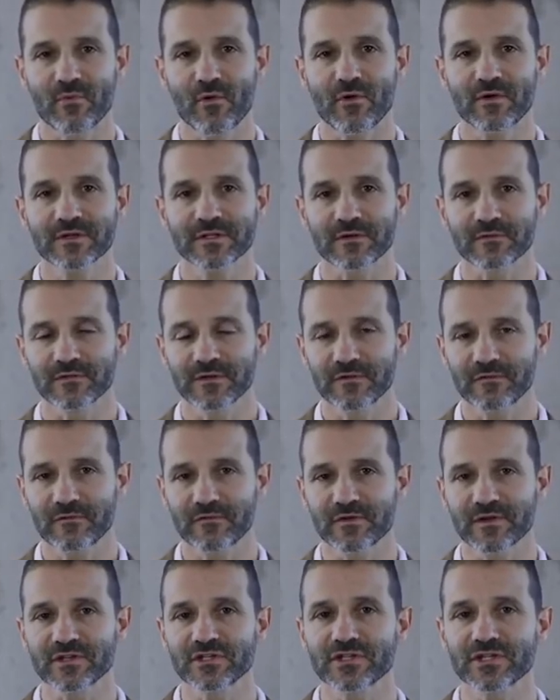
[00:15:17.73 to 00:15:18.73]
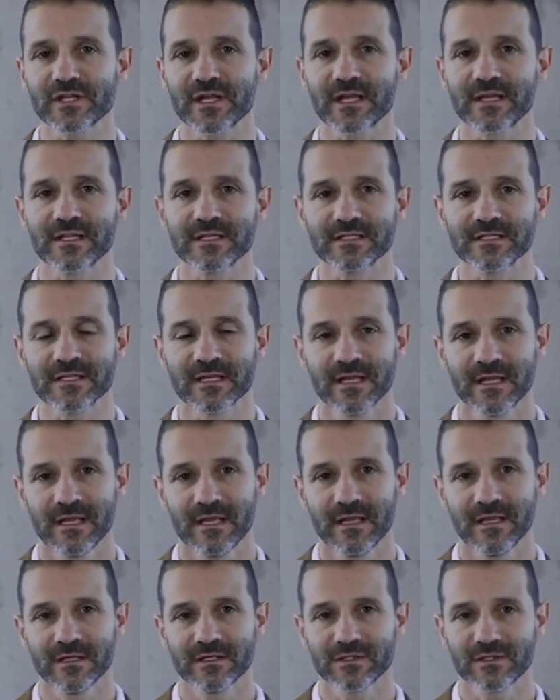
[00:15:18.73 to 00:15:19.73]
They're differentiated
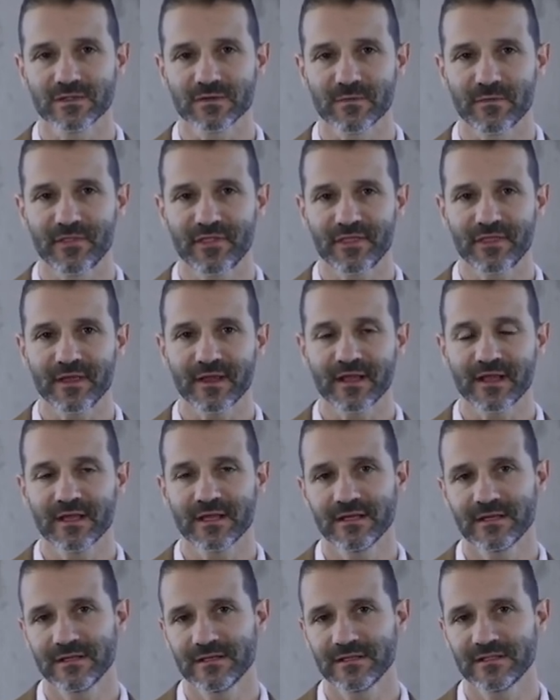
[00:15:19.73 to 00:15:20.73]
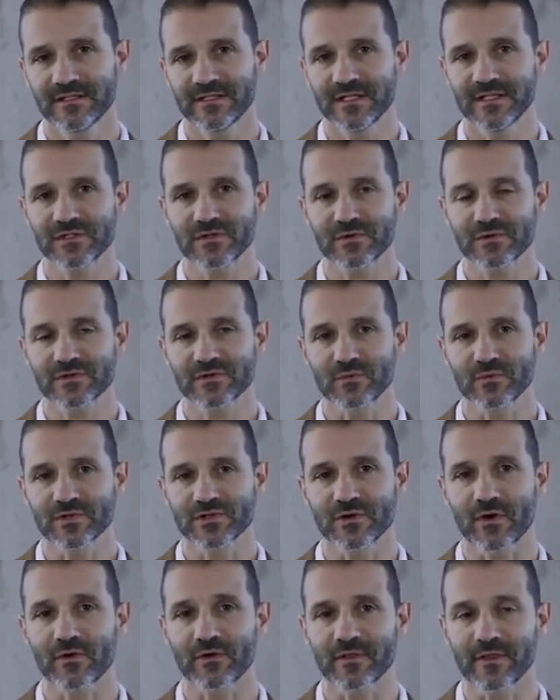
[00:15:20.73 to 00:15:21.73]
into thick scissors, which are
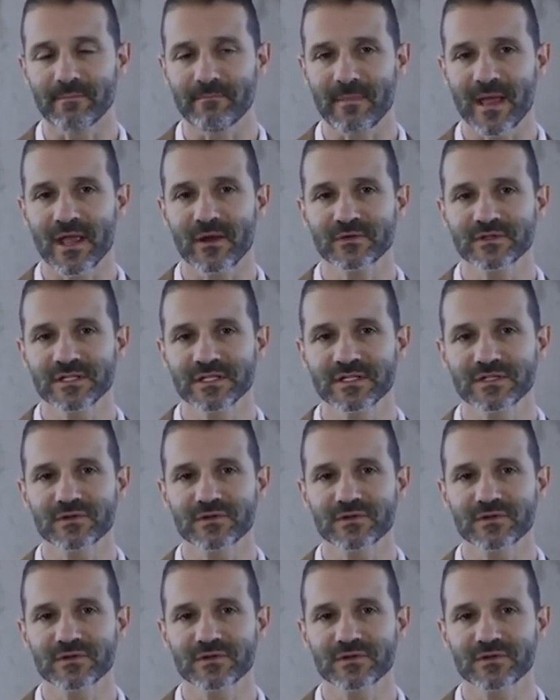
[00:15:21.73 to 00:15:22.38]
the Mayo Caesar.